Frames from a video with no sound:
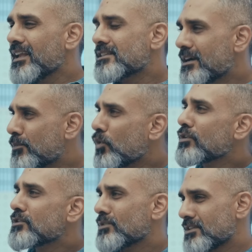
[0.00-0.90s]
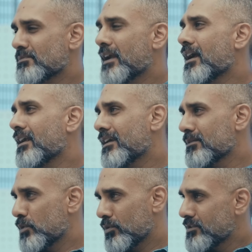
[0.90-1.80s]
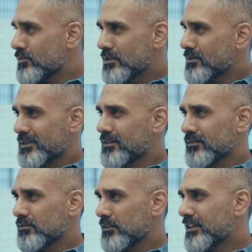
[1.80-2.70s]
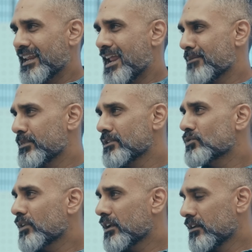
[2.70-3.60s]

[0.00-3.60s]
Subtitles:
else had broken switches. I had a broken switch. I mean, it can happen. It's okay.